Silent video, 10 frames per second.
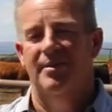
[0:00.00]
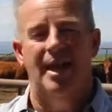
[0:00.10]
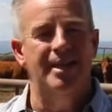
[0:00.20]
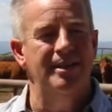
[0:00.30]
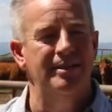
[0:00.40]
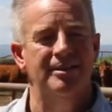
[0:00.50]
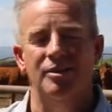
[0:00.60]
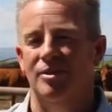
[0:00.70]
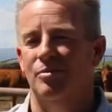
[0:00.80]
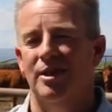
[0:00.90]
I can
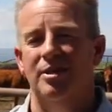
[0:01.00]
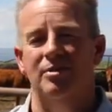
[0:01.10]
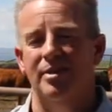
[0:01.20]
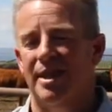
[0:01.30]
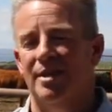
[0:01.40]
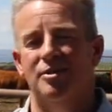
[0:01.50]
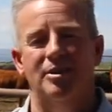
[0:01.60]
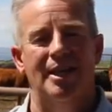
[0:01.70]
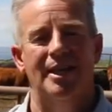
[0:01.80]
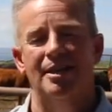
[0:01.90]
do it with or without
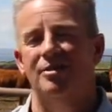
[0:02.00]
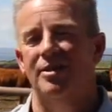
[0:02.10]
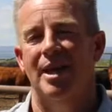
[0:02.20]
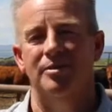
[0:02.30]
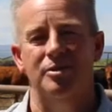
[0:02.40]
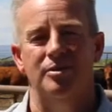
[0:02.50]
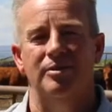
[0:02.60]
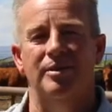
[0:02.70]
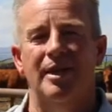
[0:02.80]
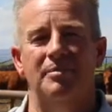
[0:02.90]
you, I'm going to do without you,
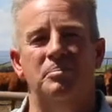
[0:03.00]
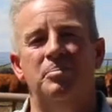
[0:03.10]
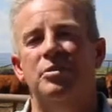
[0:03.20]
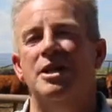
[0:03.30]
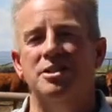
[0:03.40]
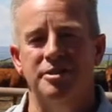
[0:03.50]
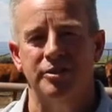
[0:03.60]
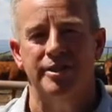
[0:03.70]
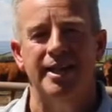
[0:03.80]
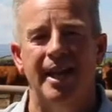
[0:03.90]
and brushes
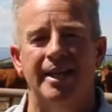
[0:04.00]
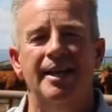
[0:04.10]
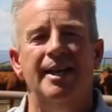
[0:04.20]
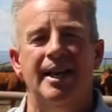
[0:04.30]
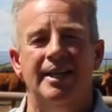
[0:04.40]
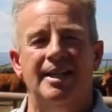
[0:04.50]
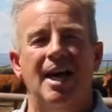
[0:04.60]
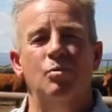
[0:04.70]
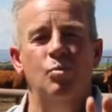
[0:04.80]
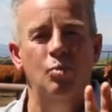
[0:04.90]
her aside. And
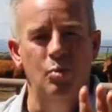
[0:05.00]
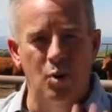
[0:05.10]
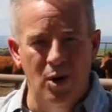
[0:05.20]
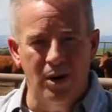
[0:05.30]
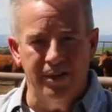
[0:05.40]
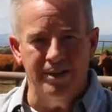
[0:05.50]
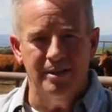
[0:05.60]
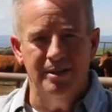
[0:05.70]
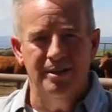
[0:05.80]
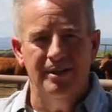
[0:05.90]
God warns,